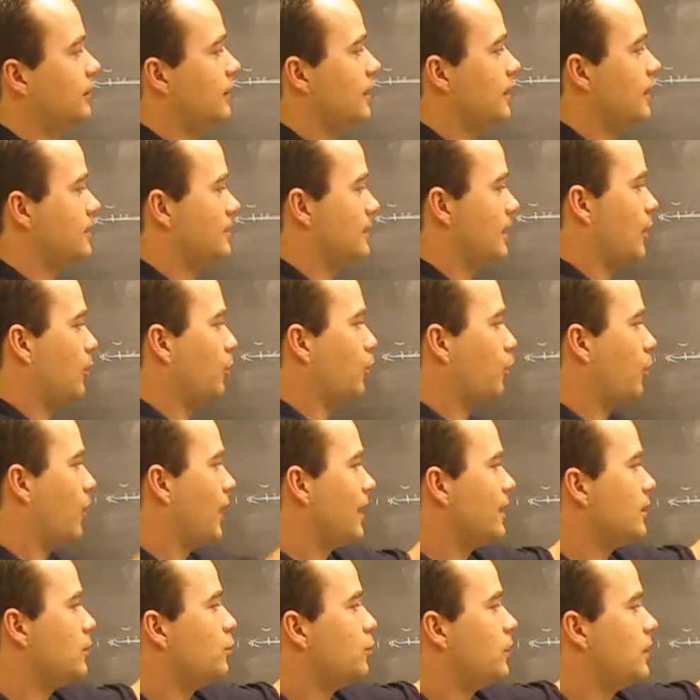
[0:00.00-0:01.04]
is that
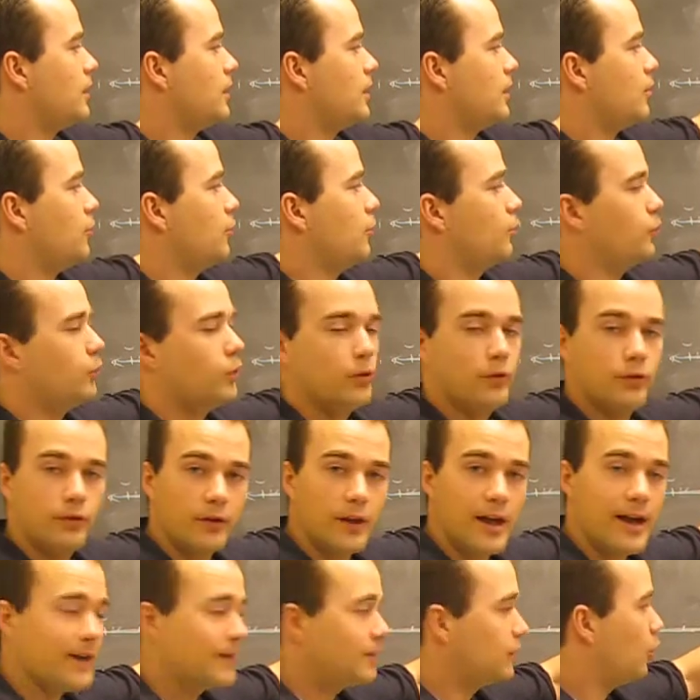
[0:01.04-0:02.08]
when we
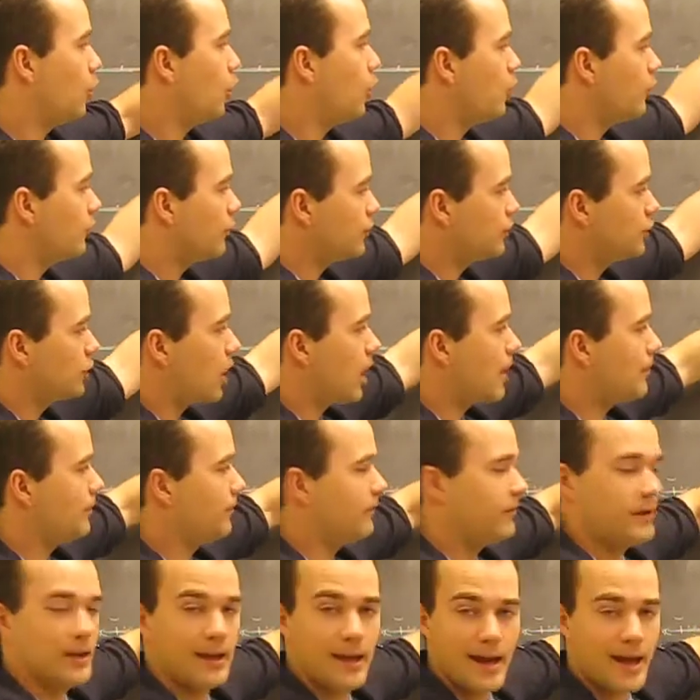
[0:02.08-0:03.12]
reflect over top of
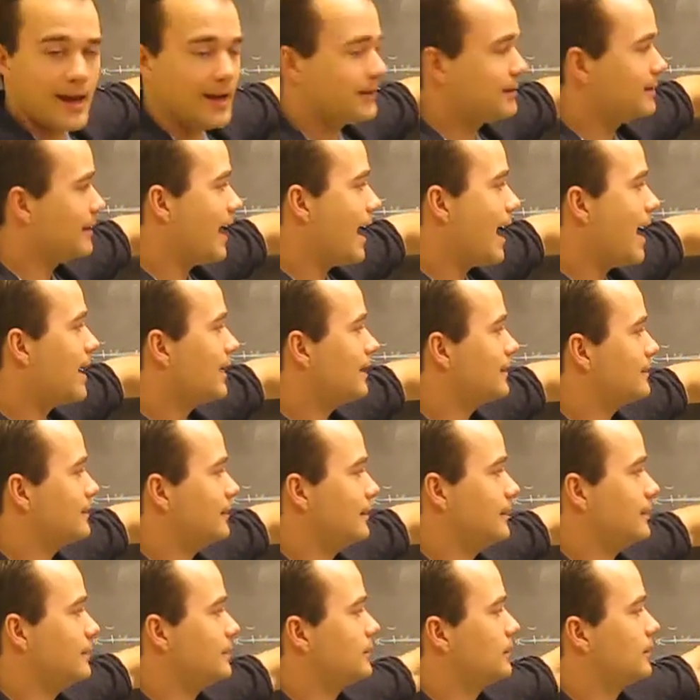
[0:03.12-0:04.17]
the
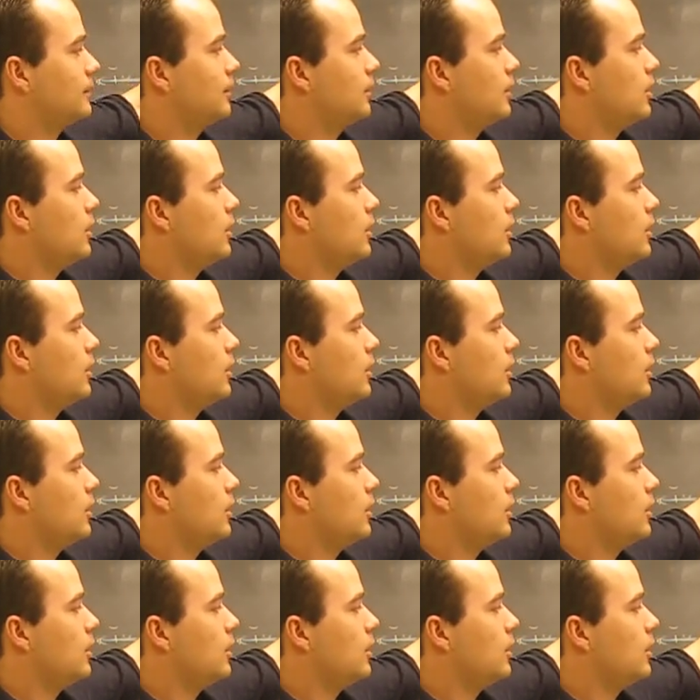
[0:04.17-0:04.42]
x-axis,